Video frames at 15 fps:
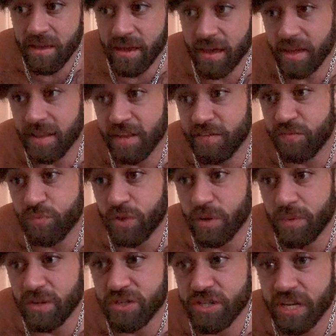And that's pretty
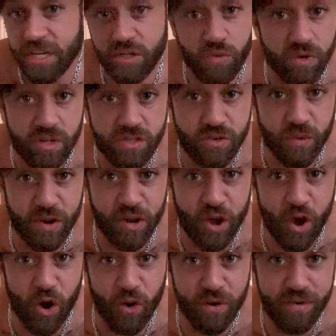much it. Twitter's the way to go.